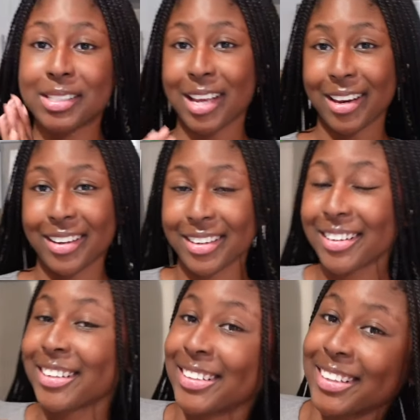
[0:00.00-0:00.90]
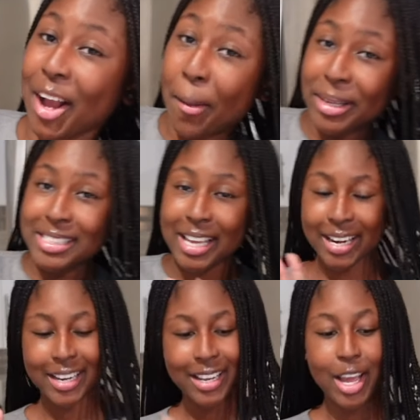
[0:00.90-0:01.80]
excited. I'm
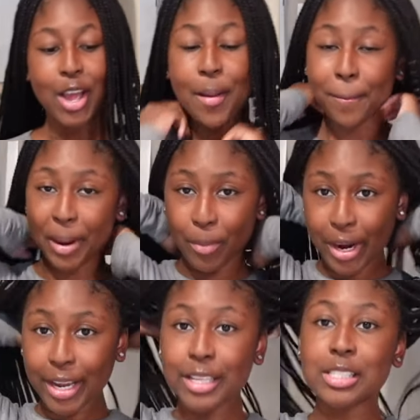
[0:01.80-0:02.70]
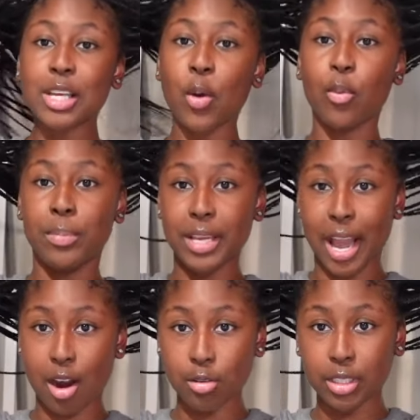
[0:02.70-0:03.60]
excited. My braids will be
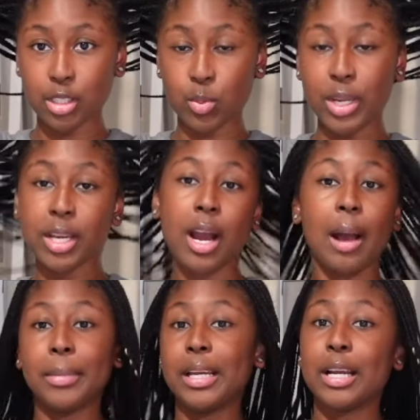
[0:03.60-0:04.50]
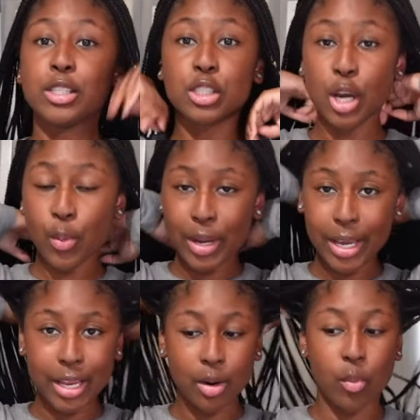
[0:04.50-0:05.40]
out this week. I'm getting a
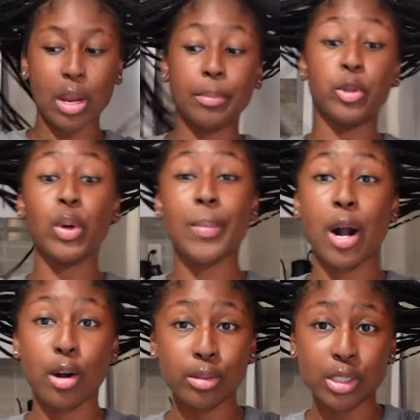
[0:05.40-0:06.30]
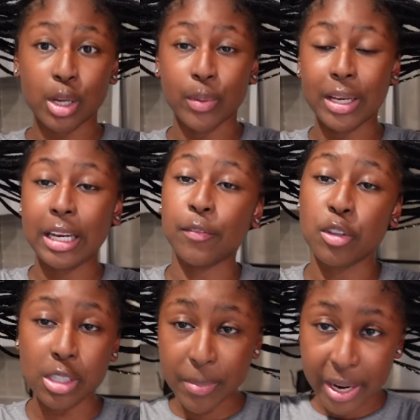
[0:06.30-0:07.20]
sew-in while well, I'm doing my own sew-in. If you
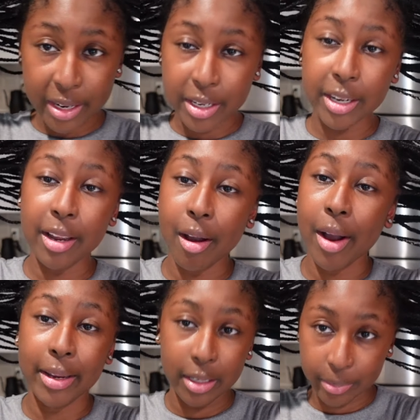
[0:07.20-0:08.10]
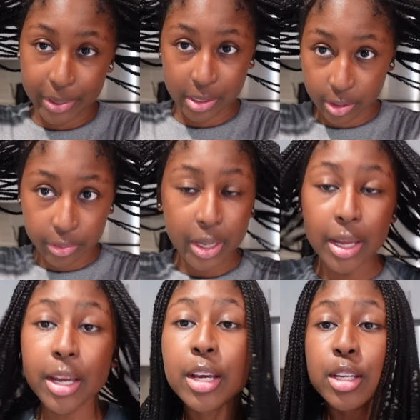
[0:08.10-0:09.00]
see my hair done, y'all, I did it myself.
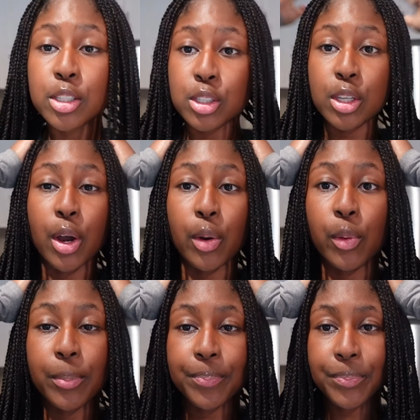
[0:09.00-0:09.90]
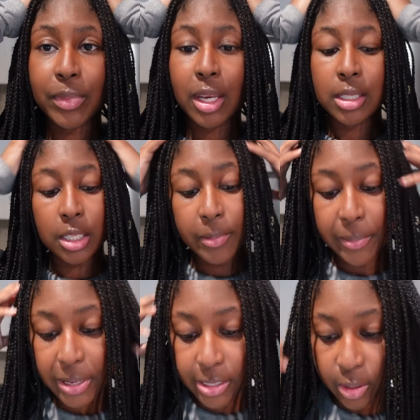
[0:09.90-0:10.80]
So it's gonna be a
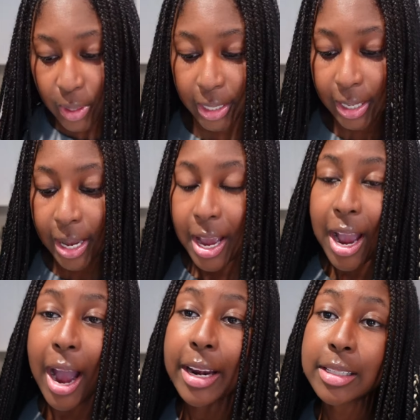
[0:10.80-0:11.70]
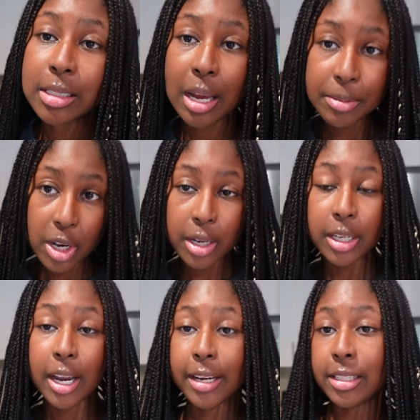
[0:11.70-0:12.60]
busy week. I need to stop
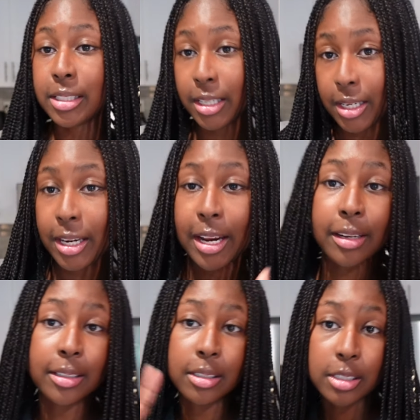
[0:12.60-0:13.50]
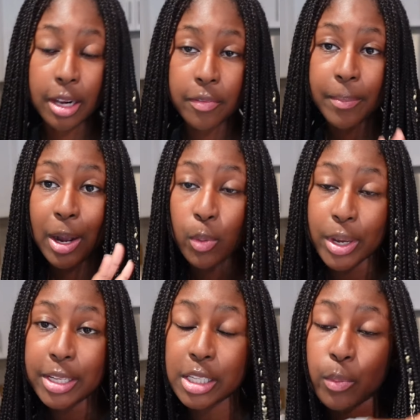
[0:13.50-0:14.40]
talking, I need to eat, and I need to study for my
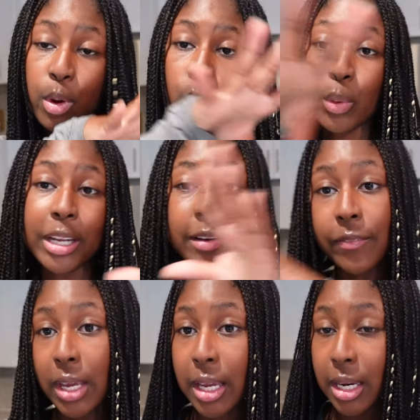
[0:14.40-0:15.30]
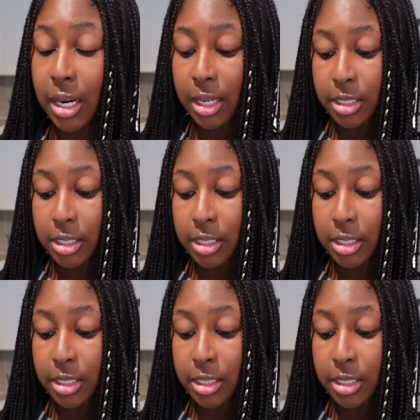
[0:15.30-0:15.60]
quiz, and we'll reconvene